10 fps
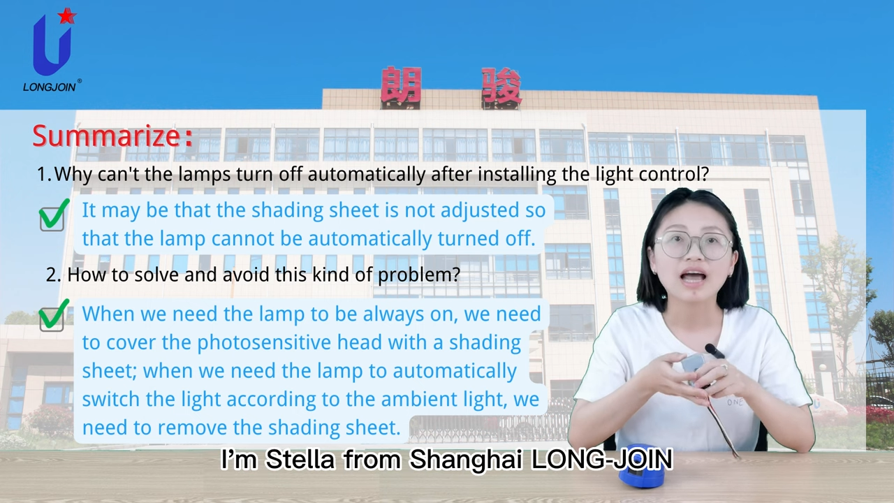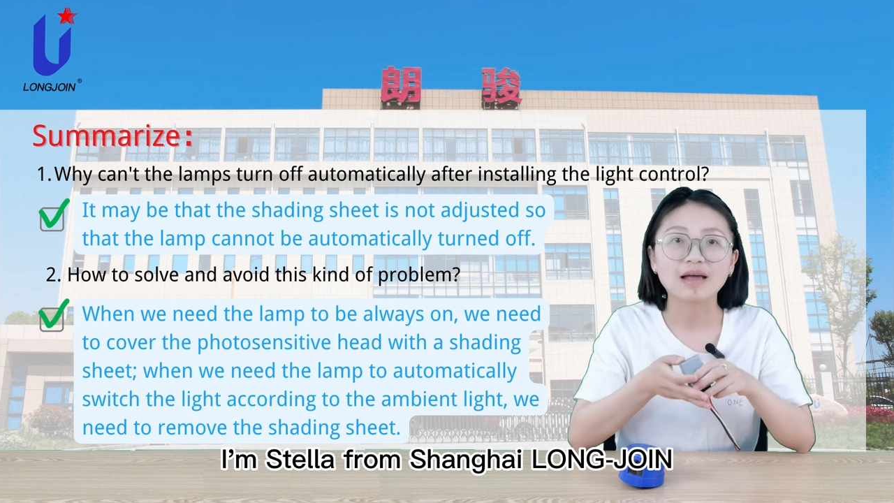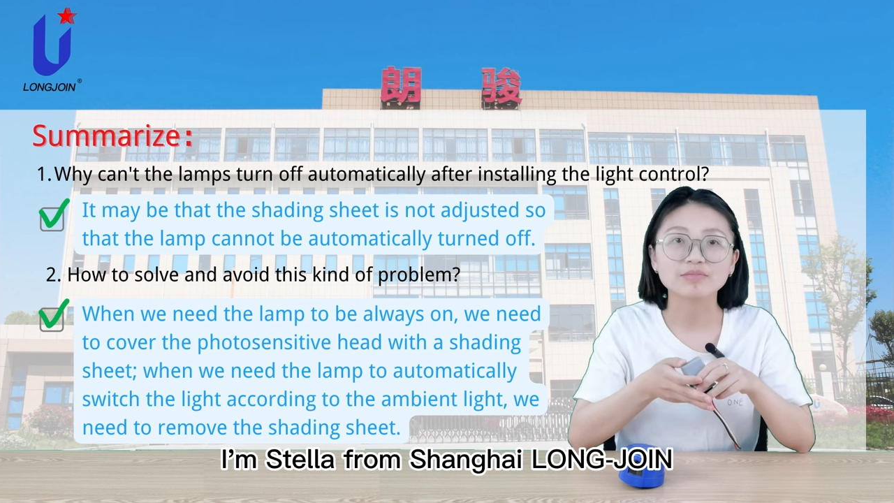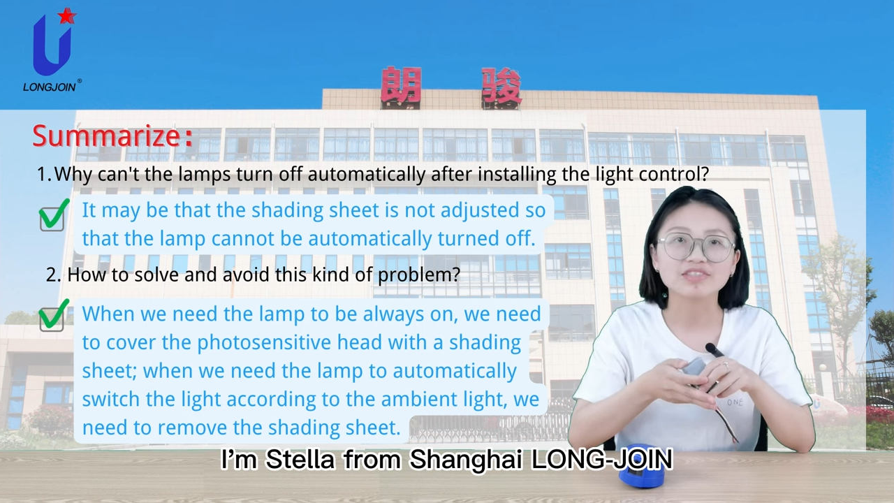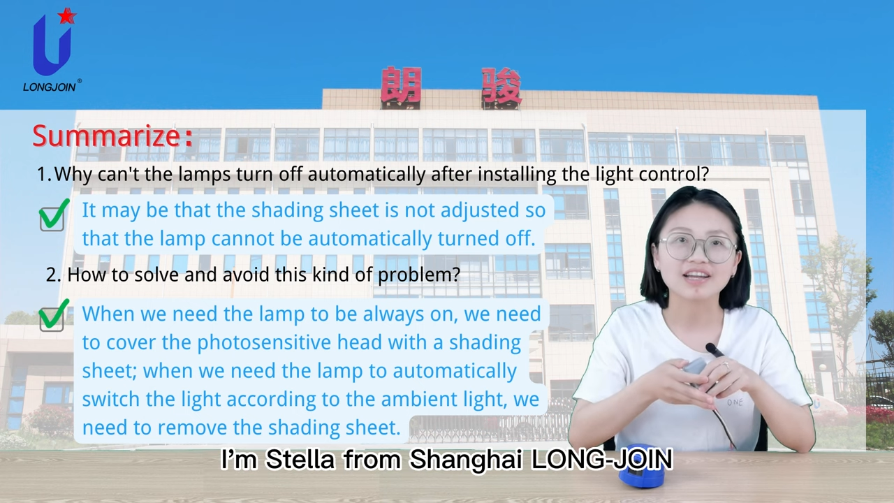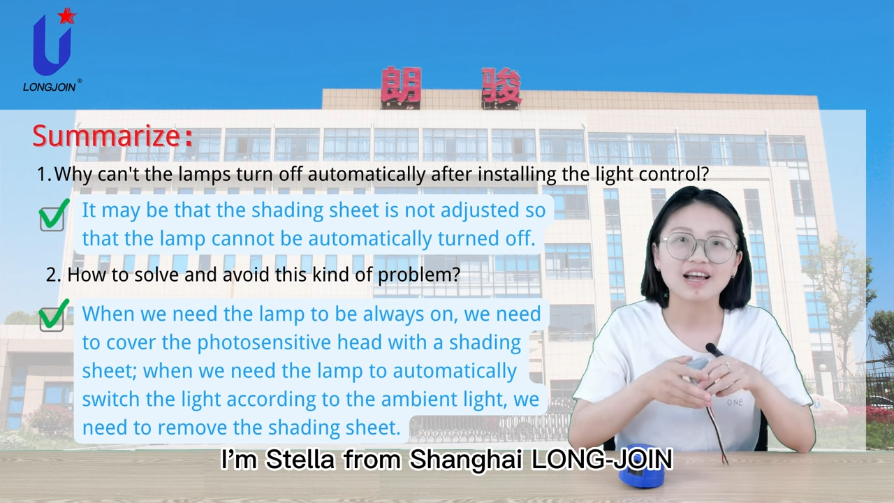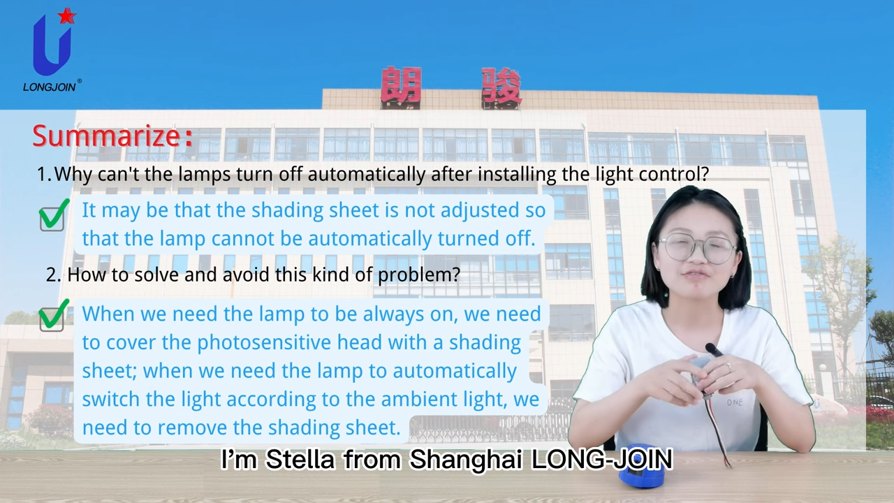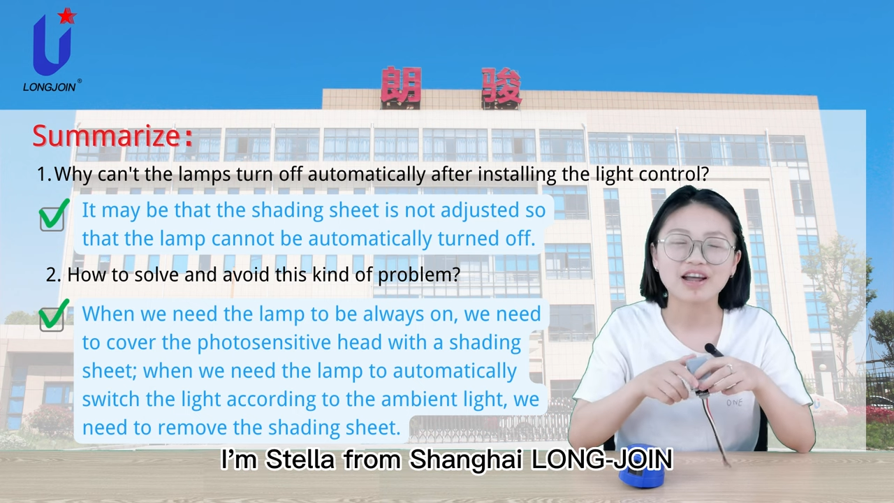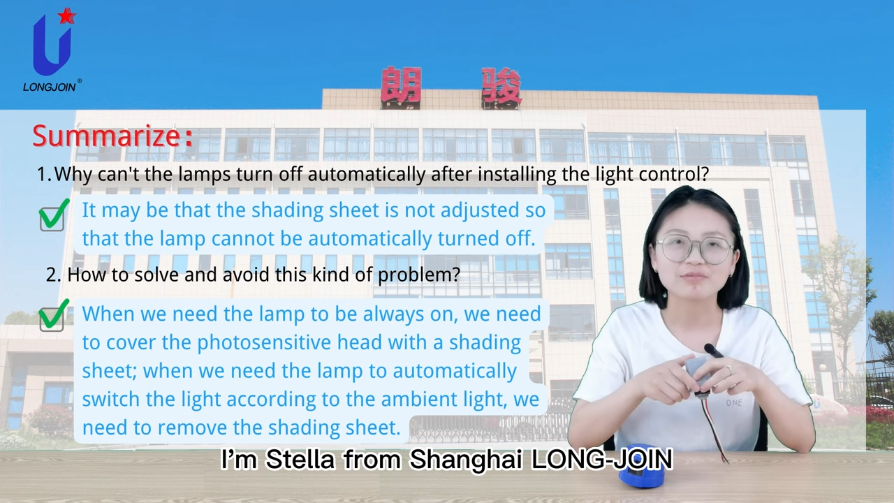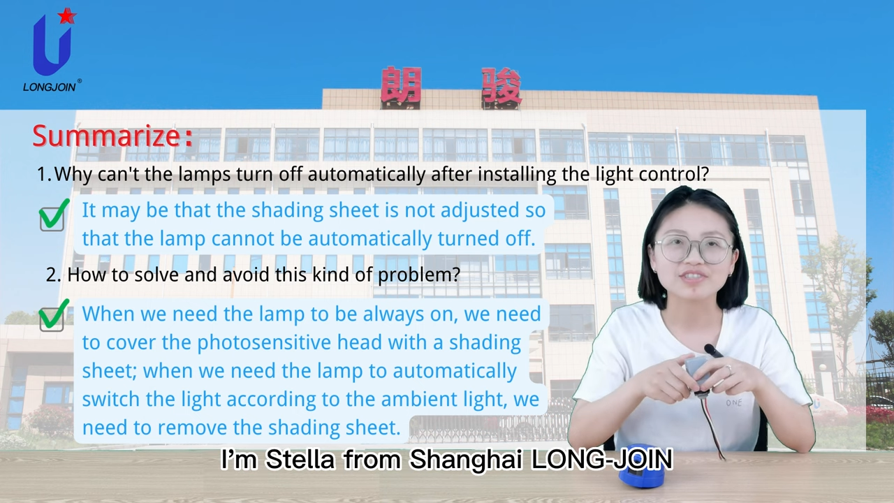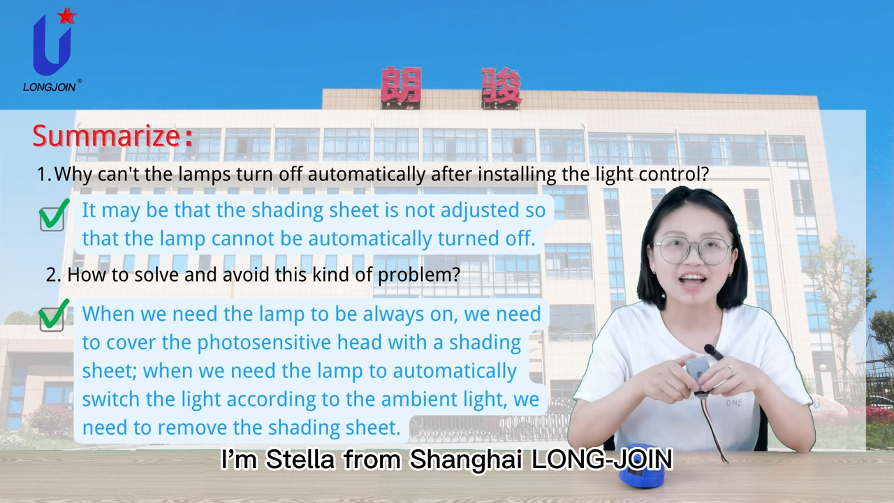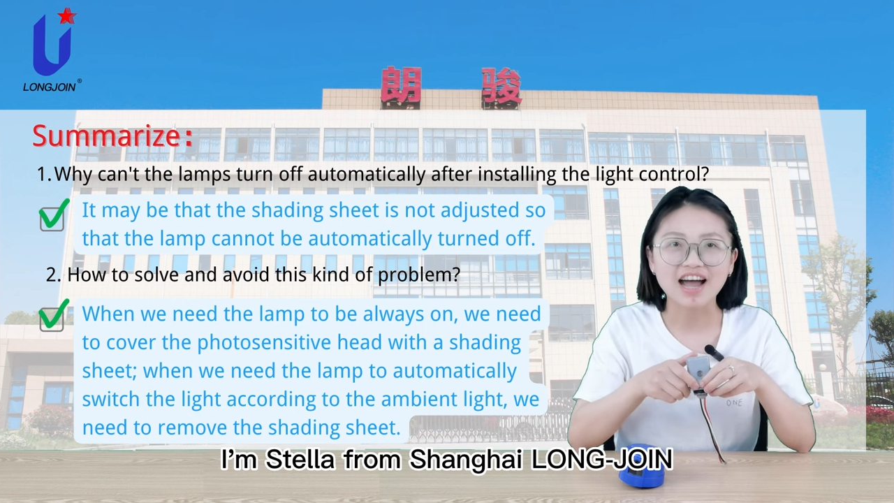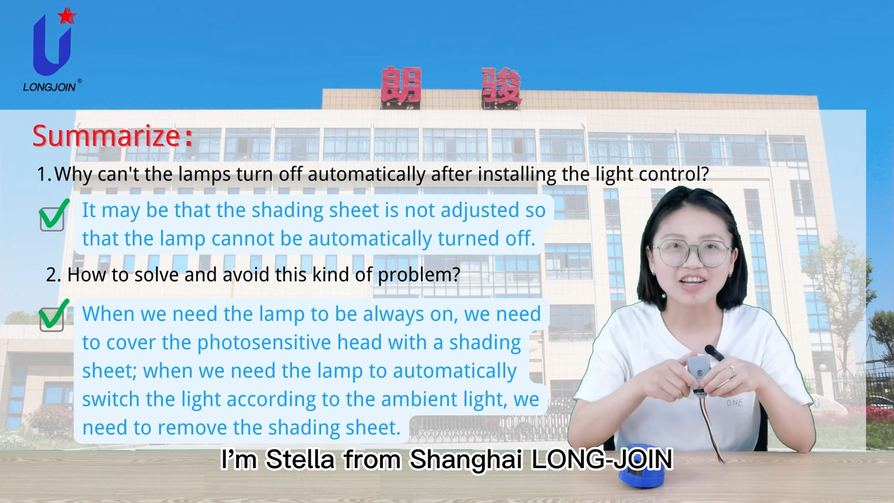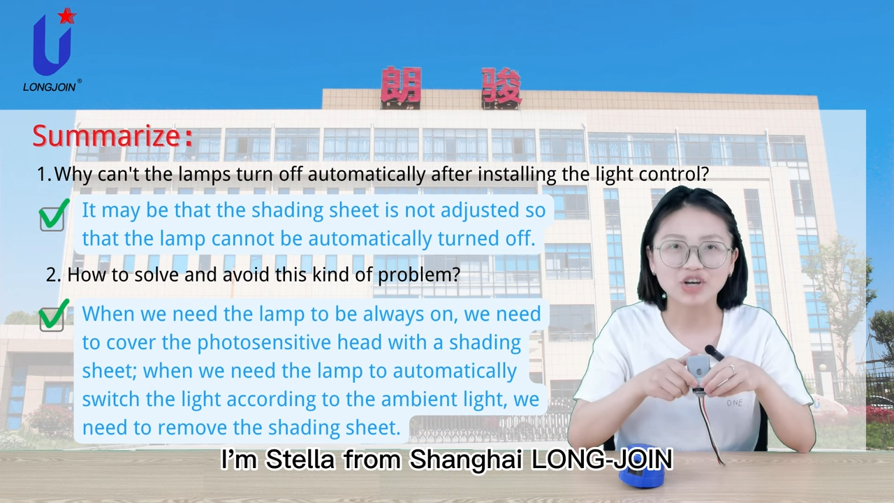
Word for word: I'm Sarah from Shanghai